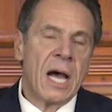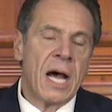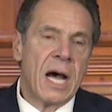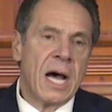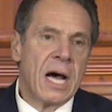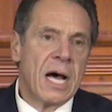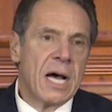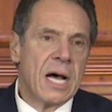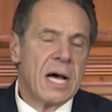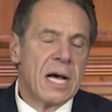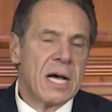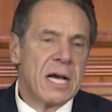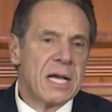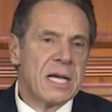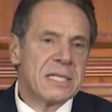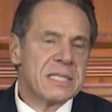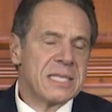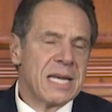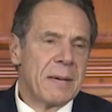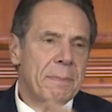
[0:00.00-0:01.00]
Uh,
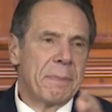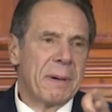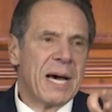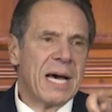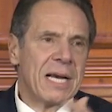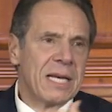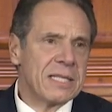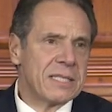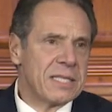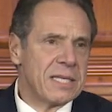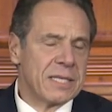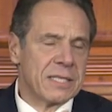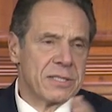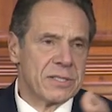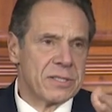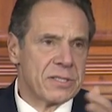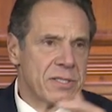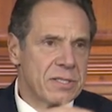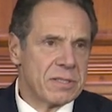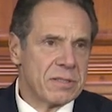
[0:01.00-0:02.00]
it's not
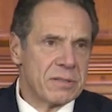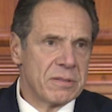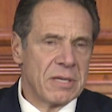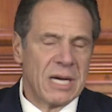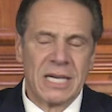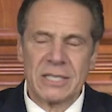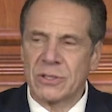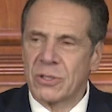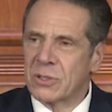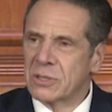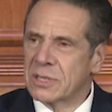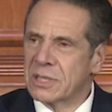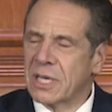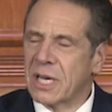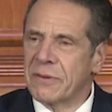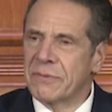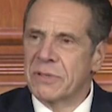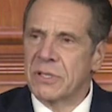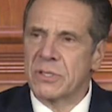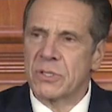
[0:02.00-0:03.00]
politics. I talk to
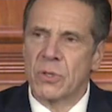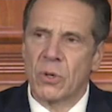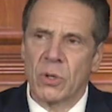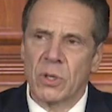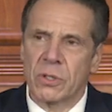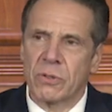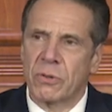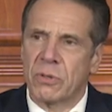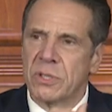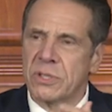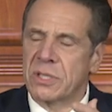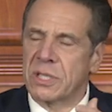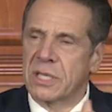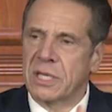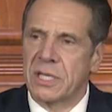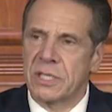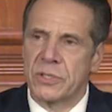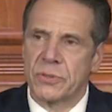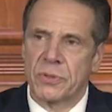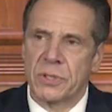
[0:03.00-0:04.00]
governors all across the
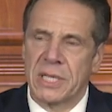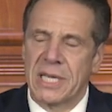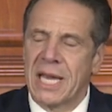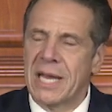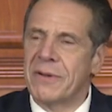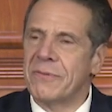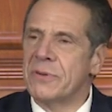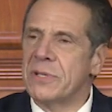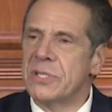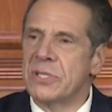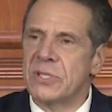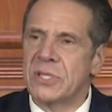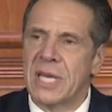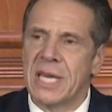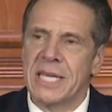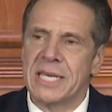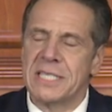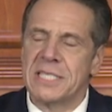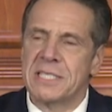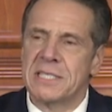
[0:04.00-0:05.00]
country. Every
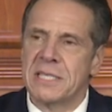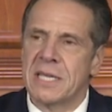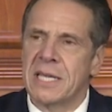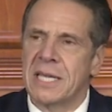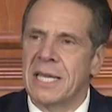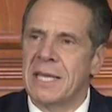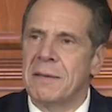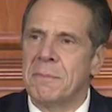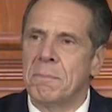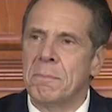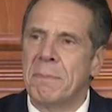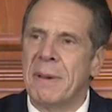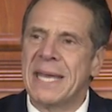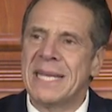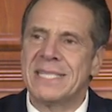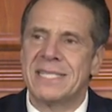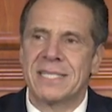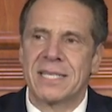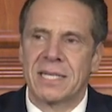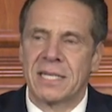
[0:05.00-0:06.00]
state is in
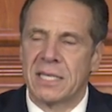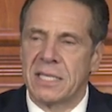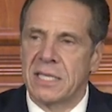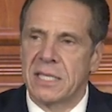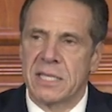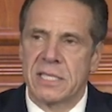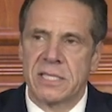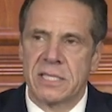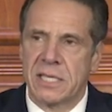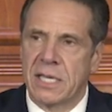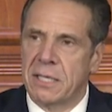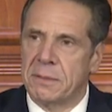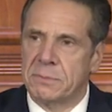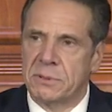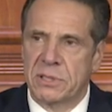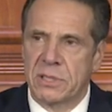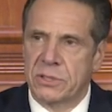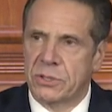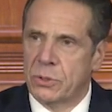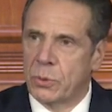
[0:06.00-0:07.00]
basically the same
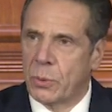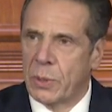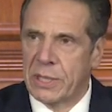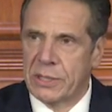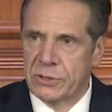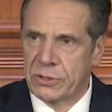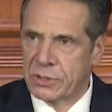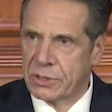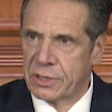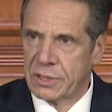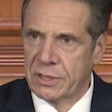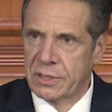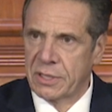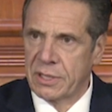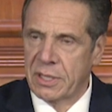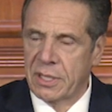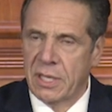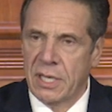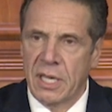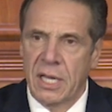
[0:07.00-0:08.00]
situation.
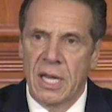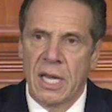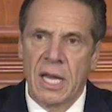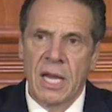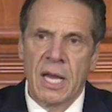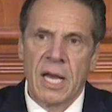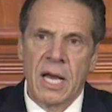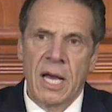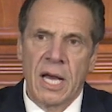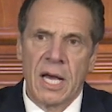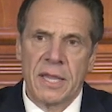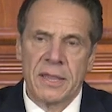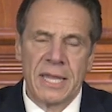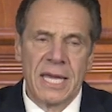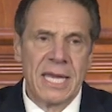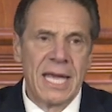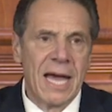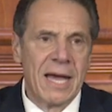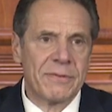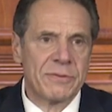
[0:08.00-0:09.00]
Uh,
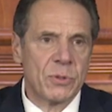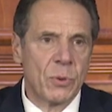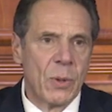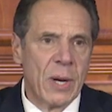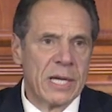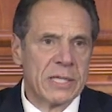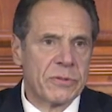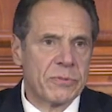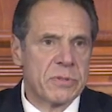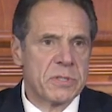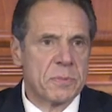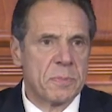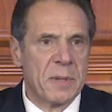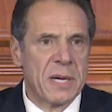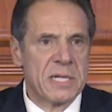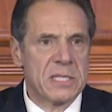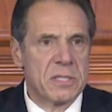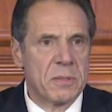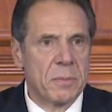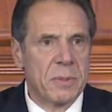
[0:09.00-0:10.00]
they have to act
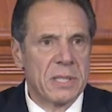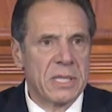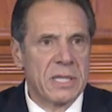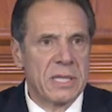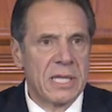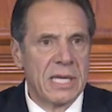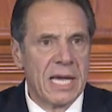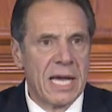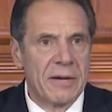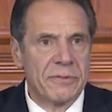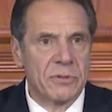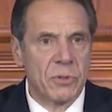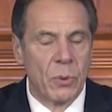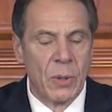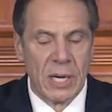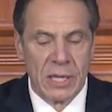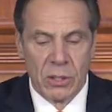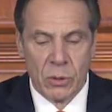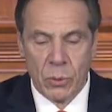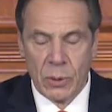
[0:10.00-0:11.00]
responsibly and they have to
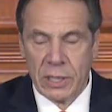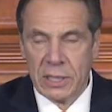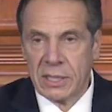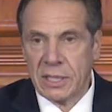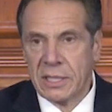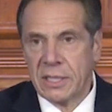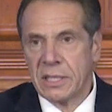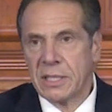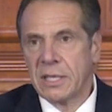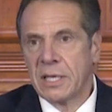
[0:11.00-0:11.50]
act quickly.